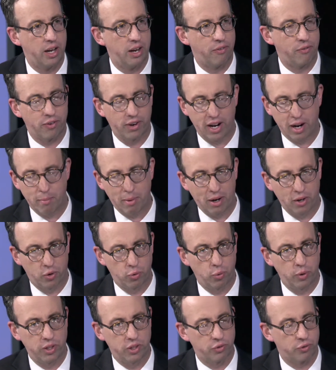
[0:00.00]
forget about
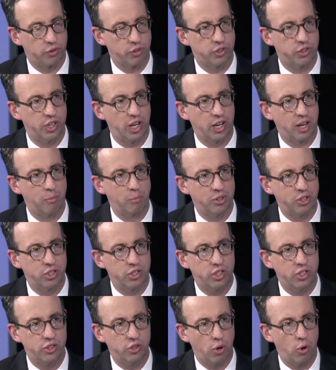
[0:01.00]
tweets for a second, but
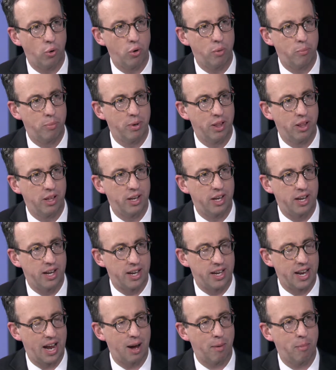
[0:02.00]
just his own ability to
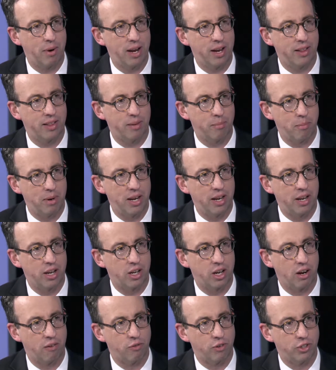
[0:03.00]
dominate the media
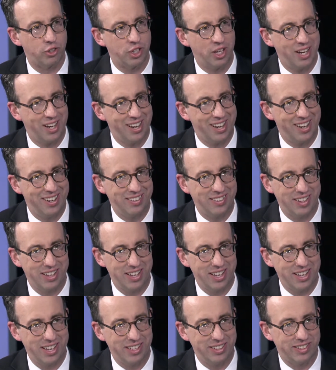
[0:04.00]
coverage,
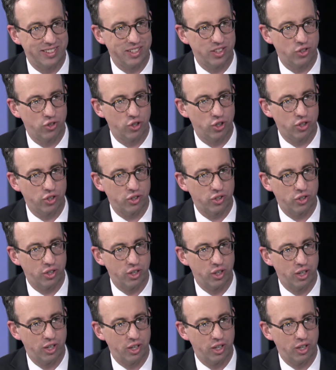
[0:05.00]
is this just